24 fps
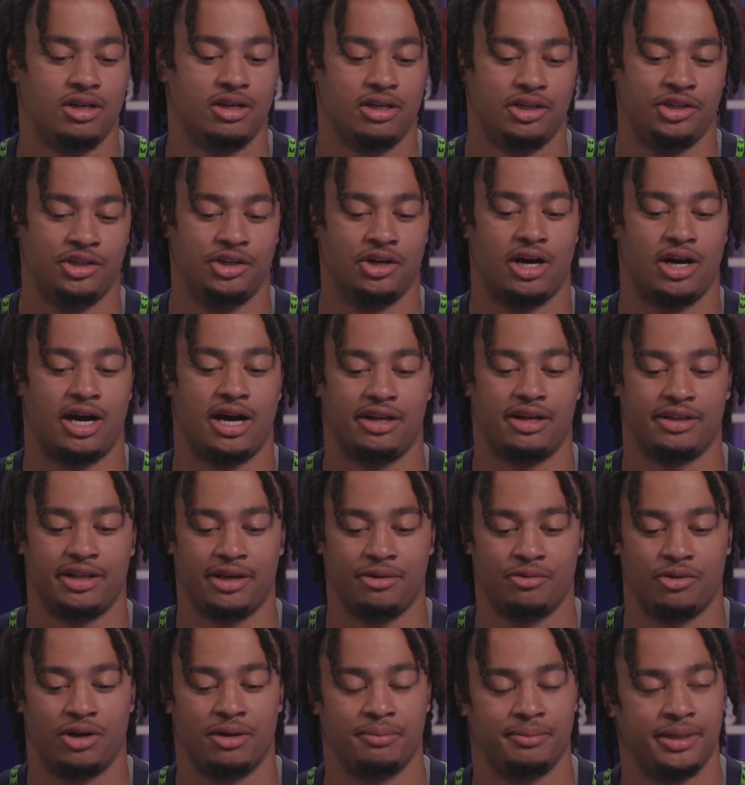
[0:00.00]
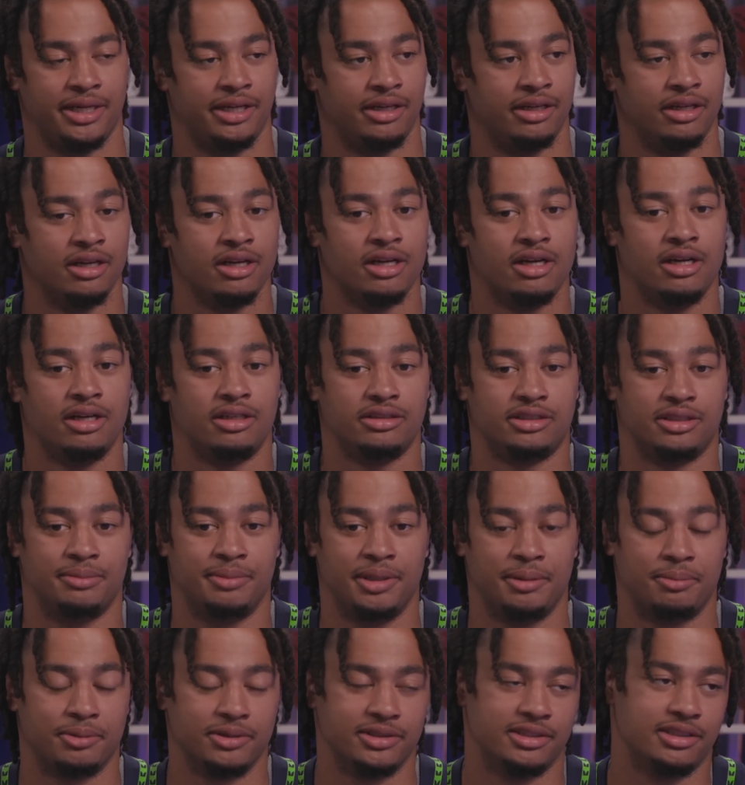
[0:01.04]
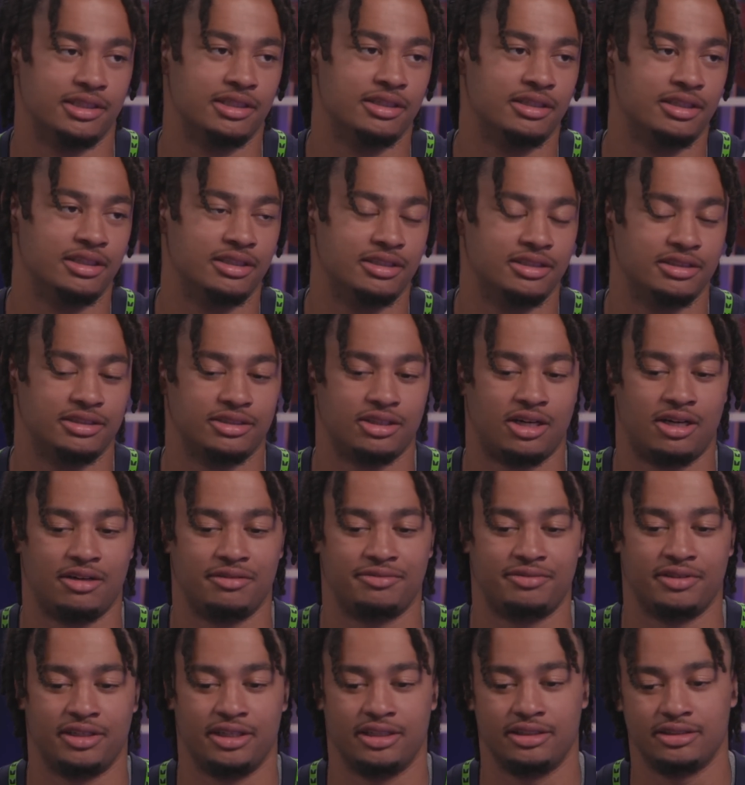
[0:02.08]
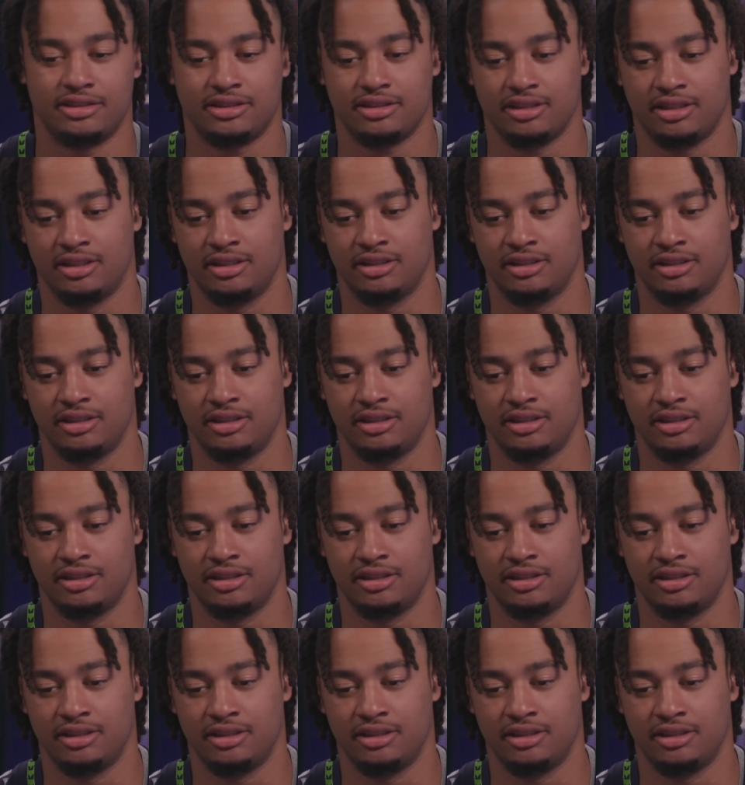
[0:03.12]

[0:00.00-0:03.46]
you know, how they want me to be presented in this offense.